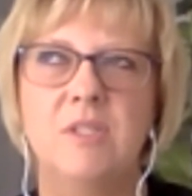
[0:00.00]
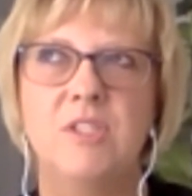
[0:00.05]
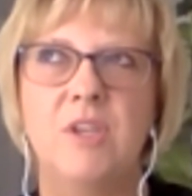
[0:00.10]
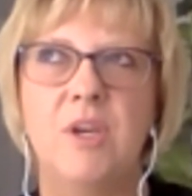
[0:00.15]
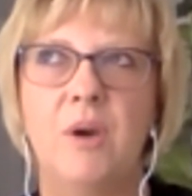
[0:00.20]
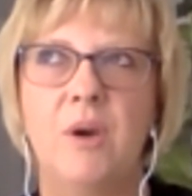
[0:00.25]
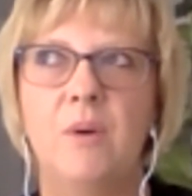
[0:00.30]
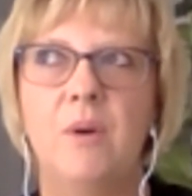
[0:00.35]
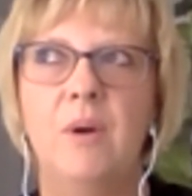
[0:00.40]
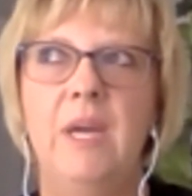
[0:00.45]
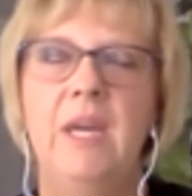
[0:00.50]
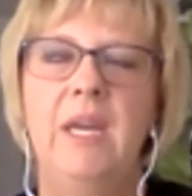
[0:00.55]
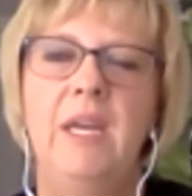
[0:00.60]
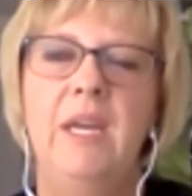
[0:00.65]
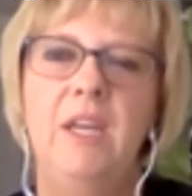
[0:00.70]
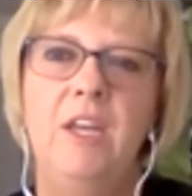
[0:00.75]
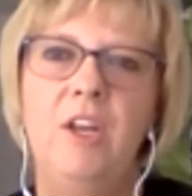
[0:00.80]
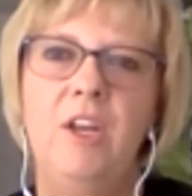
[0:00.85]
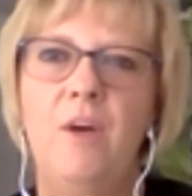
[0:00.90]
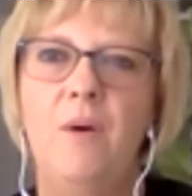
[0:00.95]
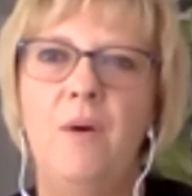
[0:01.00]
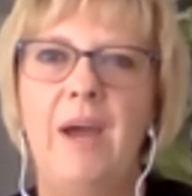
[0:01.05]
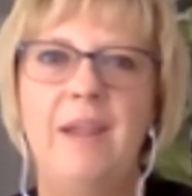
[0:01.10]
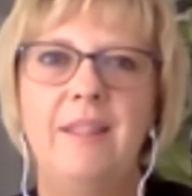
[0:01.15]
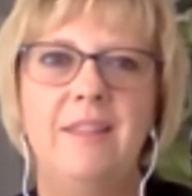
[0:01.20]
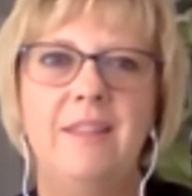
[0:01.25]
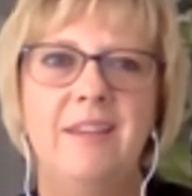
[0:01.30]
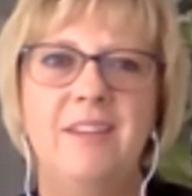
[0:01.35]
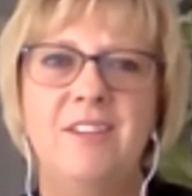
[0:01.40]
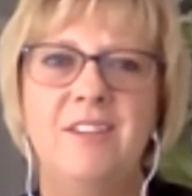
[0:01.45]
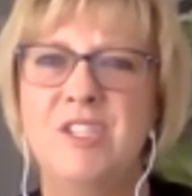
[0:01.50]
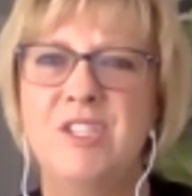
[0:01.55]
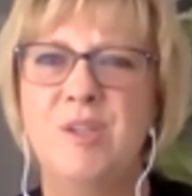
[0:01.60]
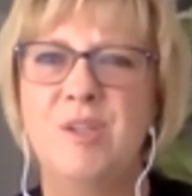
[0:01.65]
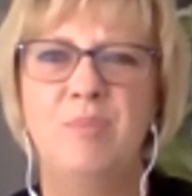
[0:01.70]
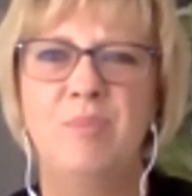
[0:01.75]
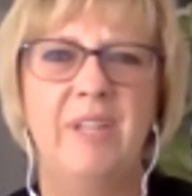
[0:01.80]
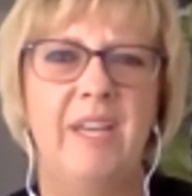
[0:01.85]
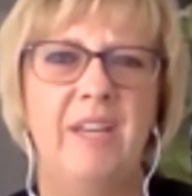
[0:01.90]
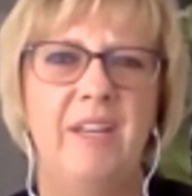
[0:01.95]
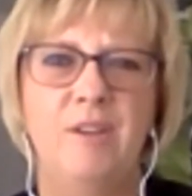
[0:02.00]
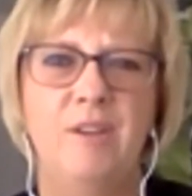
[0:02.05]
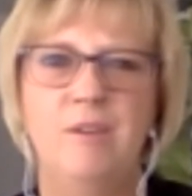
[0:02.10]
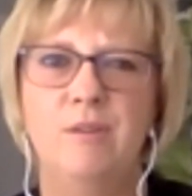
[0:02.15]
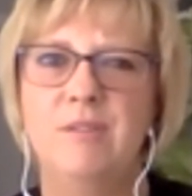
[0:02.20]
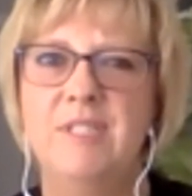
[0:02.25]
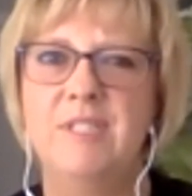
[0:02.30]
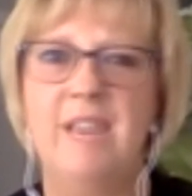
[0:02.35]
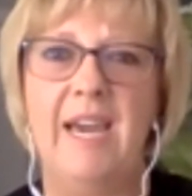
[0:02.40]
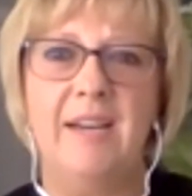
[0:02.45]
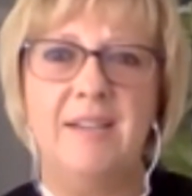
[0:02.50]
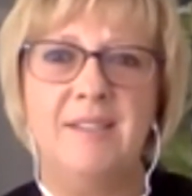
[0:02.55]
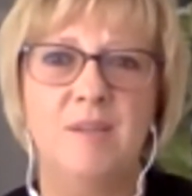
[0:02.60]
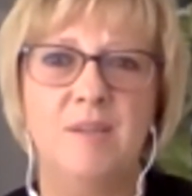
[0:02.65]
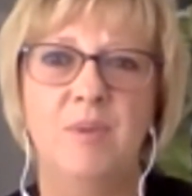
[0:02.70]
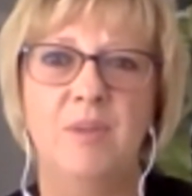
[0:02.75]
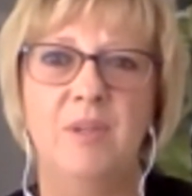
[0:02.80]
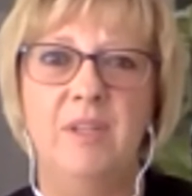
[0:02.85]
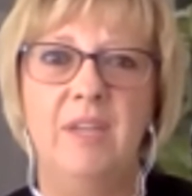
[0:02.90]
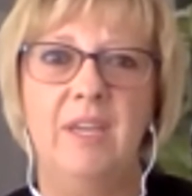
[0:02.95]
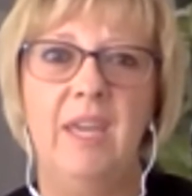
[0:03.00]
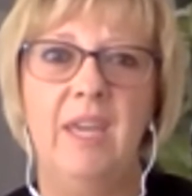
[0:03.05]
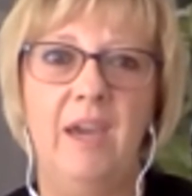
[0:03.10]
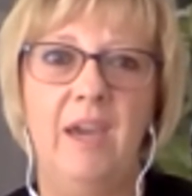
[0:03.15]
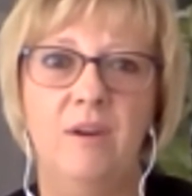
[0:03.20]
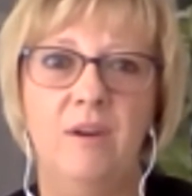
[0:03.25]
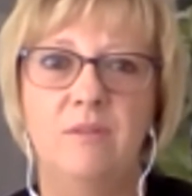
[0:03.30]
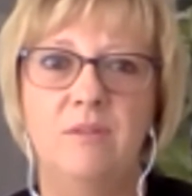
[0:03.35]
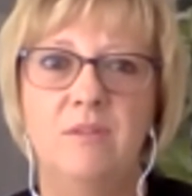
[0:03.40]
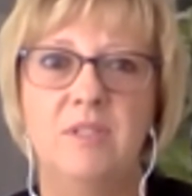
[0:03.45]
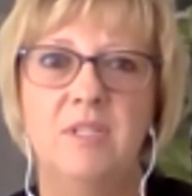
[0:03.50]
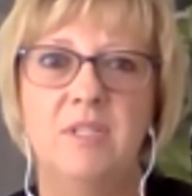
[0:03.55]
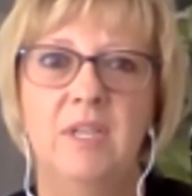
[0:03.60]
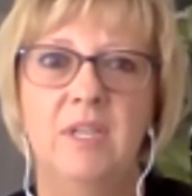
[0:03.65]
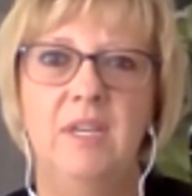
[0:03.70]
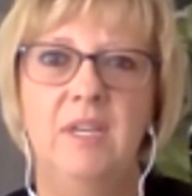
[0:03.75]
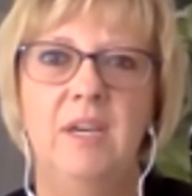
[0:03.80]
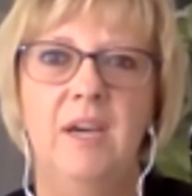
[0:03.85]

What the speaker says: So, I think just a plain old taxable account,